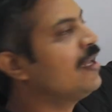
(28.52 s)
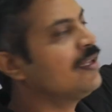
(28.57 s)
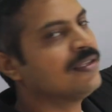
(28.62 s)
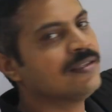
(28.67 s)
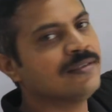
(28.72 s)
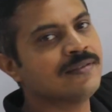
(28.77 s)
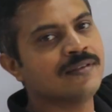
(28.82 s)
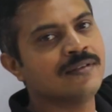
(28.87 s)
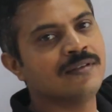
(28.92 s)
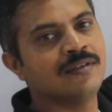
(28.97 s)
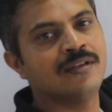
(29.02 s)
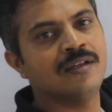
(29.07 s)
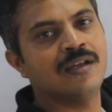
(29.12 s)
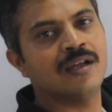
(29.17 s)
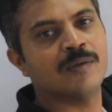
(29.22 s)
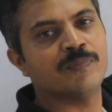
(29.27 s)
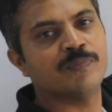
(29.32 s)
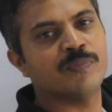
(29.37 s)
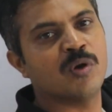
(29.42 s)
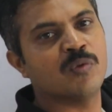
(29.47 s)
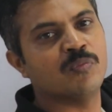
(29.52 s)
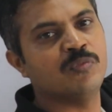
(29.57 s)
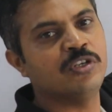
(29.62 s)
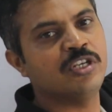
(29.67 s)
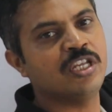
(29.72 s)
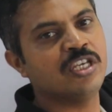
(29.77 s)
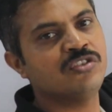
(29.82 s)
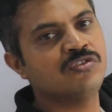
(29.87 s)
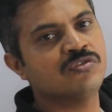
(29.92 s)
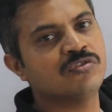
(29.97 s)
is a
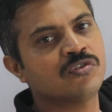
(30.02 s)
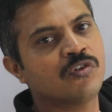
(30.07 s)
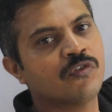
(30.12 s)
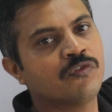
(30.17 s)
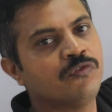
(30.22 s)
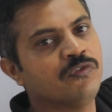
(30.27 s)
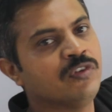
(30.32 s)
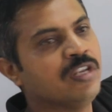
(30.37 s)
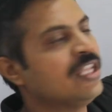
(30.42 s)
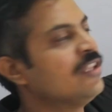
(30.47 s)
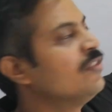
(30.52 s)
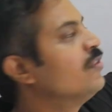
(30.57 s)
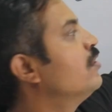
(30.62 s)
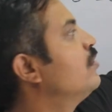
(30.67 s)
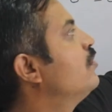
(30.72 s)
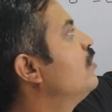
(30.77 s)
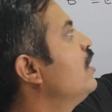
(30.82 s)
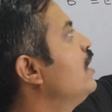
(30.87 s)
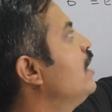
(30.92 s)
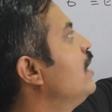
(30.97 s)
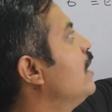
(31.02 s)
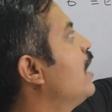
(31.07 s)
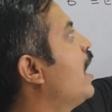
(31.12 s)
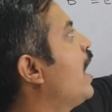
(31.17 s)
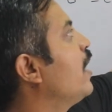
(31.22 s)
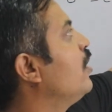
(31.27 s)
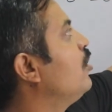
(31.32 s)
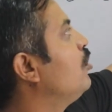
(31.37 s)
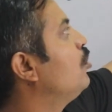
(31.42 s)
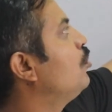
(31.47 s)
permutation of length 3
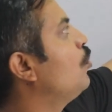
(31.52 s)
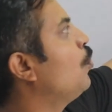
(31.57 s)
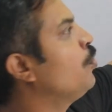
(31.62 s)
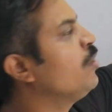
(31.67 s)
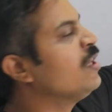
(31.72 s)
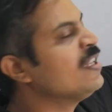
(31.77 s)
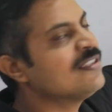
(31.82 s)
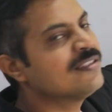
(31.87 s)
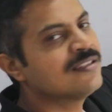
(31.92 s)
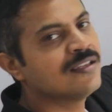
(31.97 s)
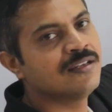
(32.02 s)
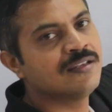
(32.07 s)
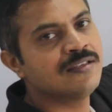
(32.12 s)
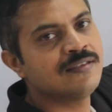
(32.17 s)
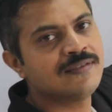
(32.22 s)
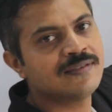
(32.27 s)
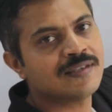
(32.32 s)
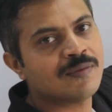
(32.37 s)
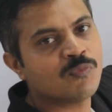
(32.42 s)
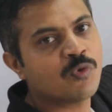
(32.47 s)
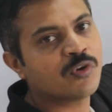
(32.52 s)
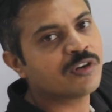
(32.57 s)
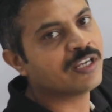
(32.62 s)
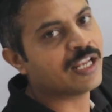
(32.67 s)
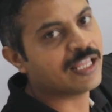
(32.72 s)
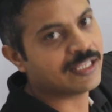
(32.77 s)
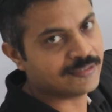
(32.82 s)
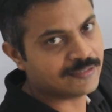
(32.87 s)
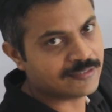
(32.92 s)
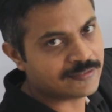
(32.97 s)
and tau is somewhat
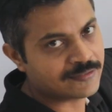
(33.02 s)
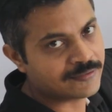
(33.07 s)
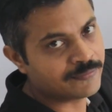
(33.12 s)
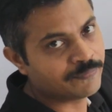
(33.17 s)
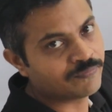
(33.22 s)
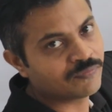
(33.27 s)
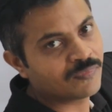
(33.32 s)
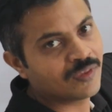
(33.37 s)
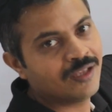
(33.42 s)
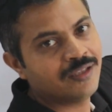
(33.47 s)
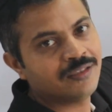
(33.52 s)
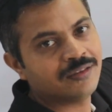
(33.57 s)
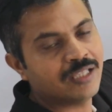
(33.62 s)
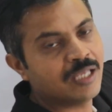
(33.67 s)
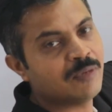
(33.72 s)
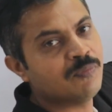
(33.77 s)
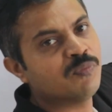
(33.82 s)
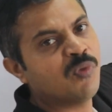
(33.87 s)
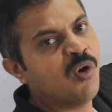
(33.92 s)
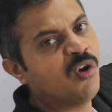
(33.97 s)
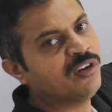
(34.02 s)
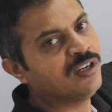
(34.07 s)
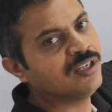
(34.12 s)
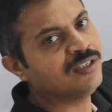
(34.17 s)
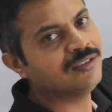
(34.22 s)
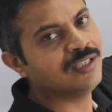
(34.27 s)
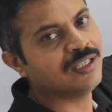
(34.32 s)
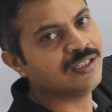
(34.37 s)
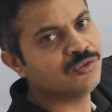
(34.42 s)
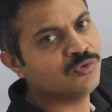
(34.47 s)
like this. The
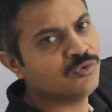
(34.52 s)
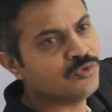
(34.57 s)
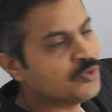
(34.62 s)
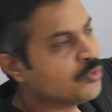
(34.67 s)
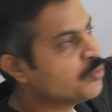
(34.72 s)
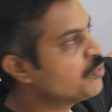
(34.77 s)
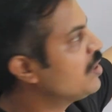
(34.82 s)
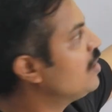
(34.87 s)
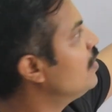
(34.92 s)
important thing to note